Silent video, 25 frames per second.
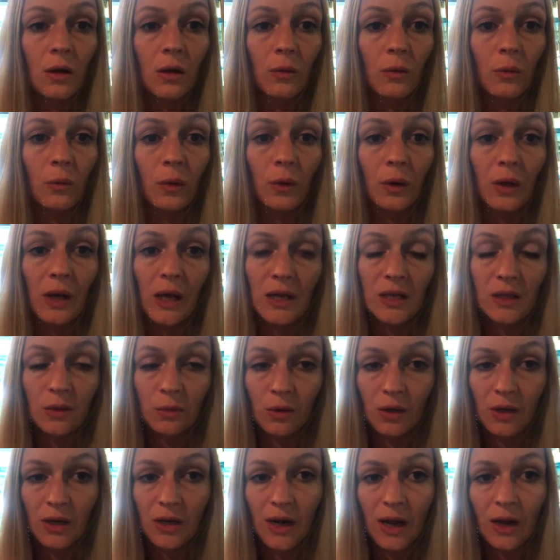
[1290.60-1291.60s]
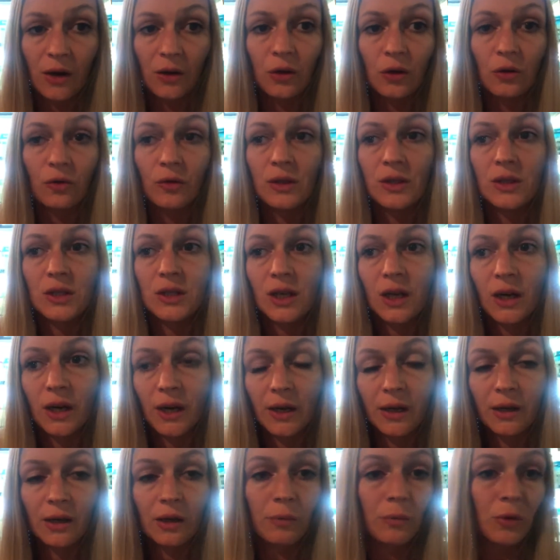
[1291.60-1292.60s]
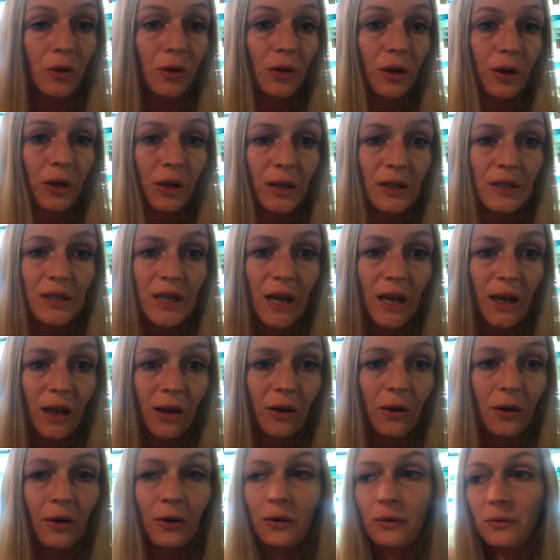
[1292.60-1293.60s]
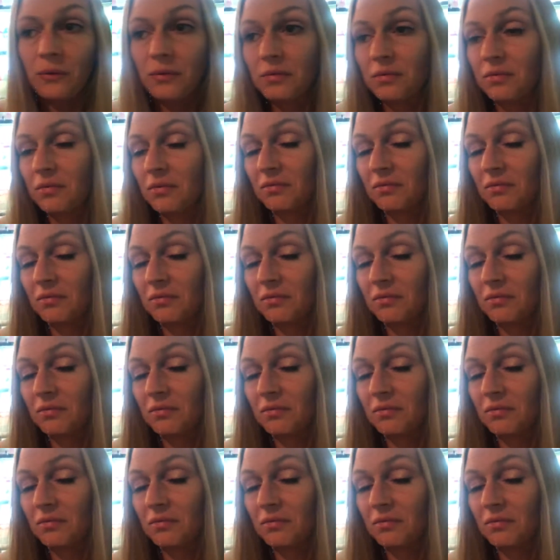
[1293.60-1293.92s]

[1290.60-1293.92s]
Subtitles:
well, guess what? Now your entire community tank of